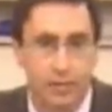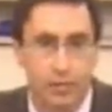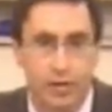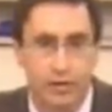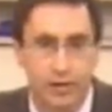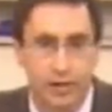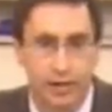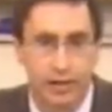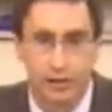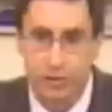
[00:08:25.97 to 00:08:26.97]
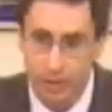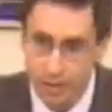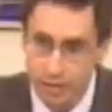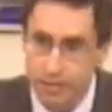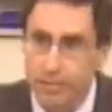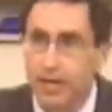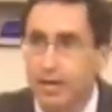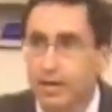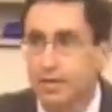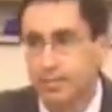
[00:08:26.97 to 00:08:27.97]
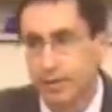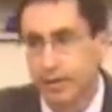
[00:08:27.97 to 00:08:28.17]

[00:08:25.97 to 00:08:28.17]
with Judaism and